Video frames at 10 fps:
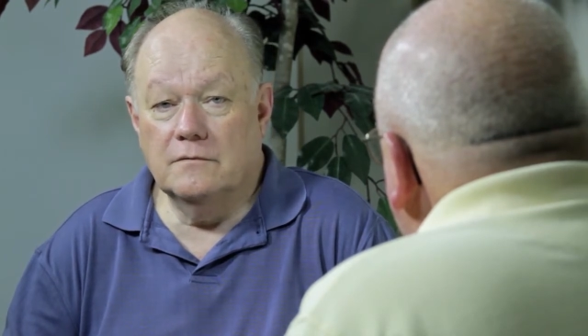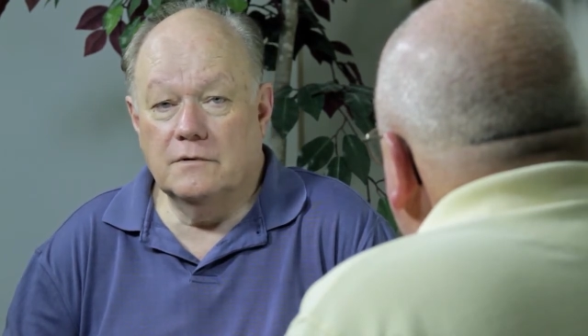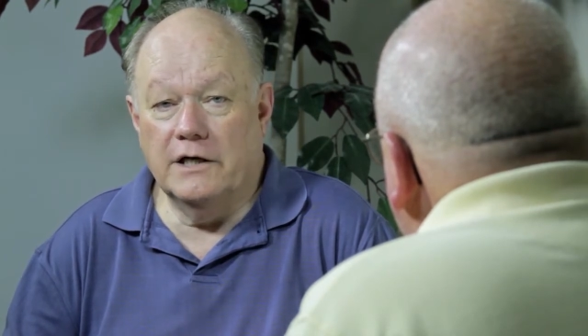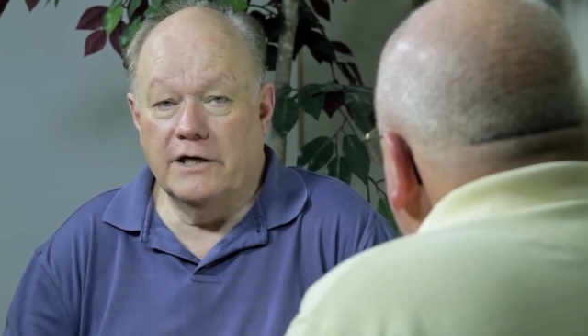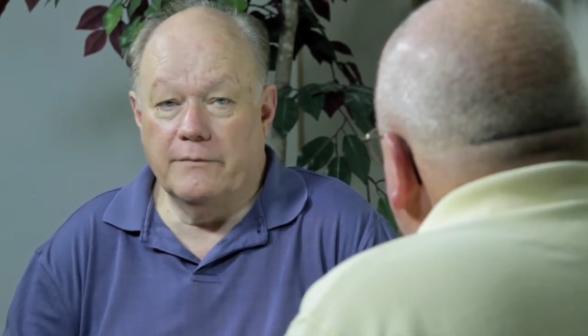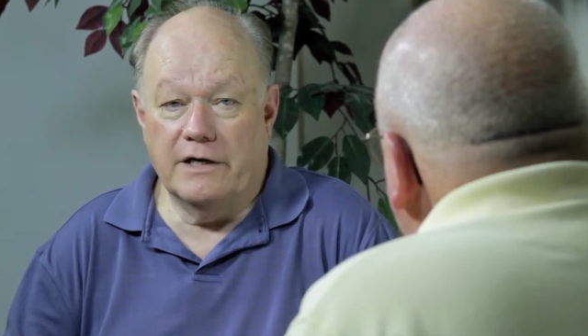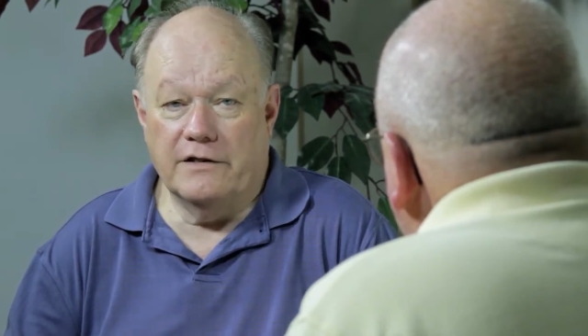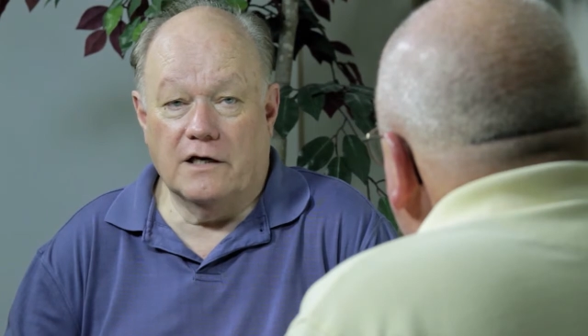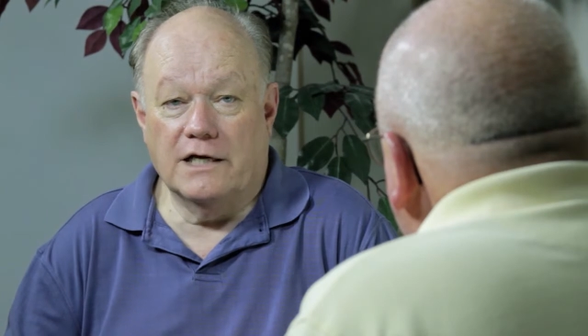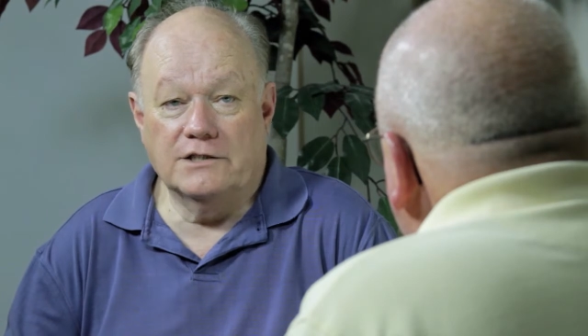anybody
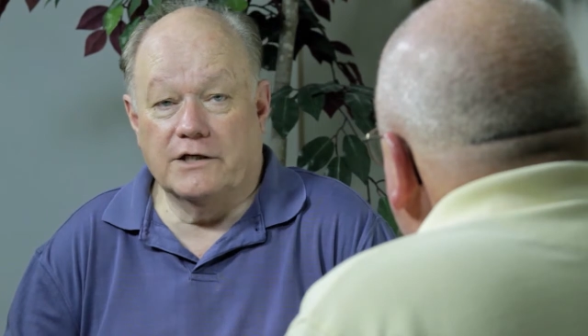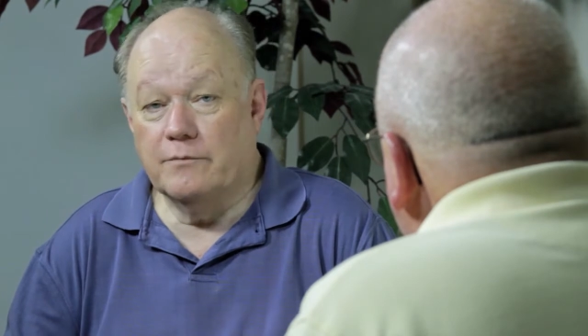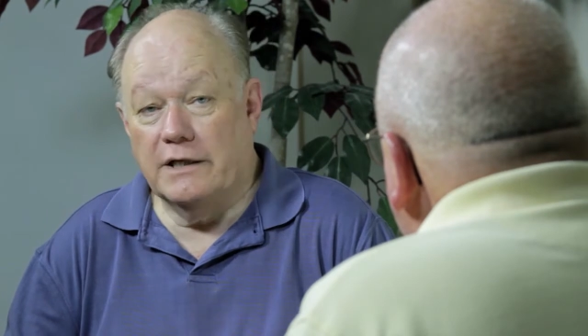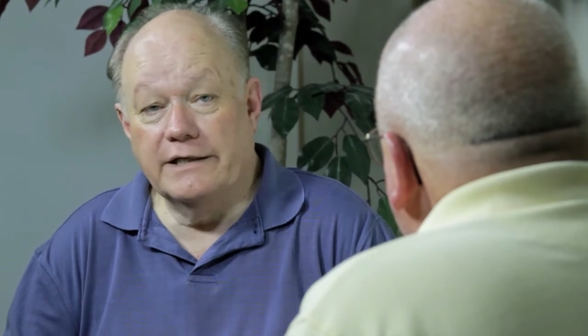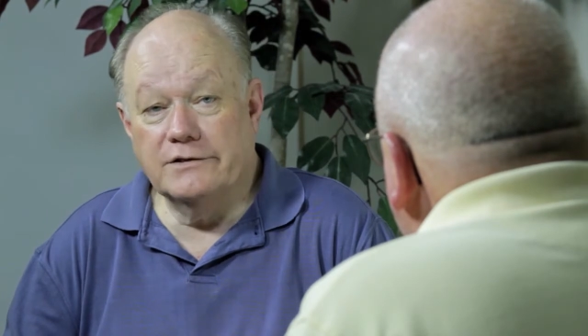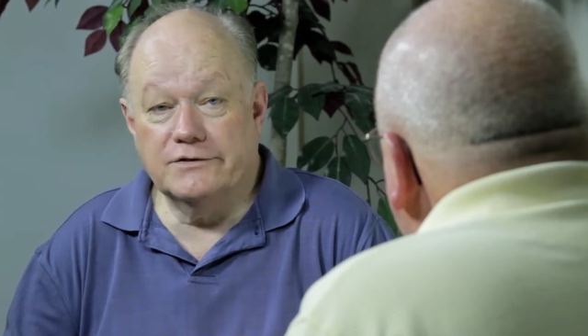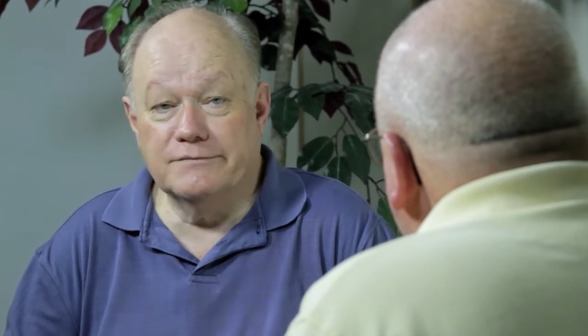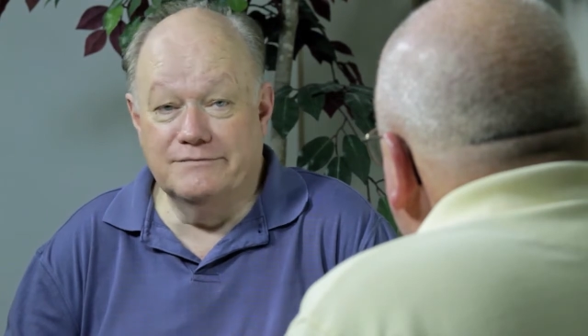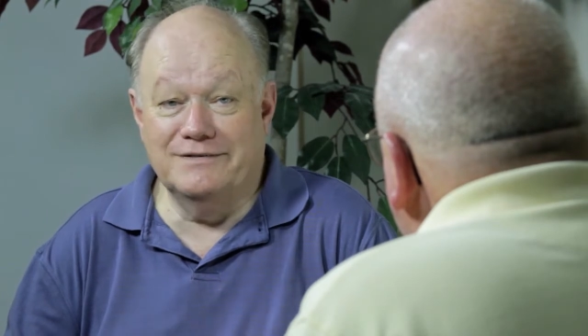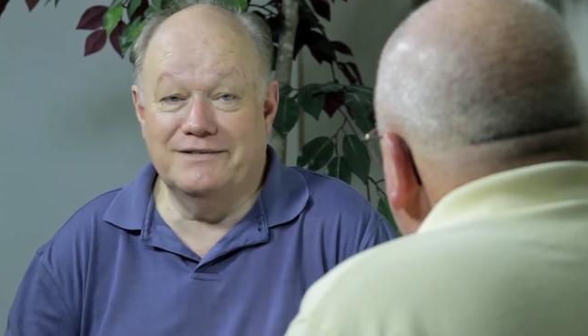that likes airplanes,
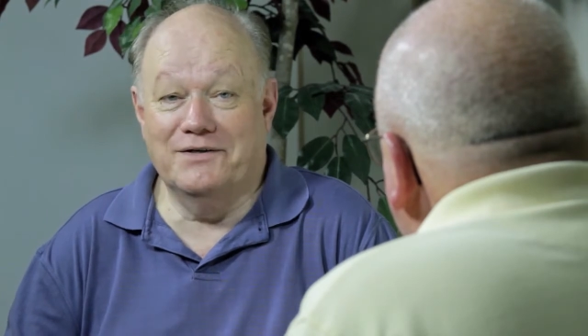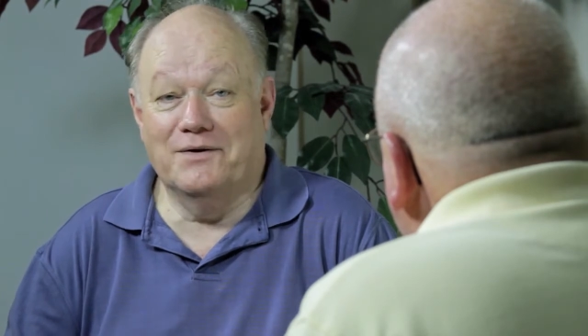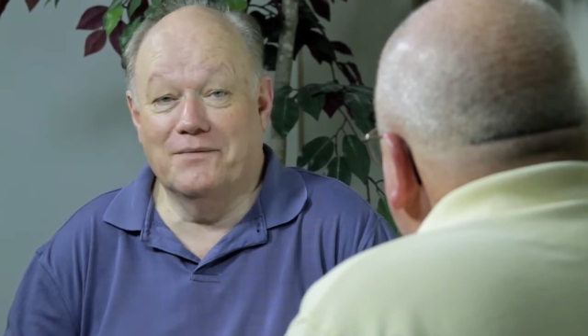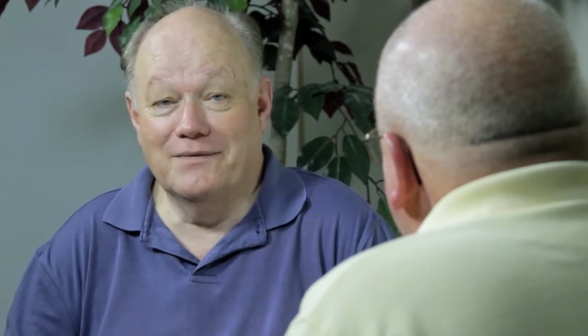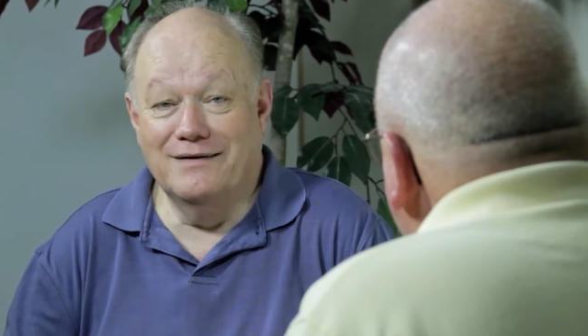you know.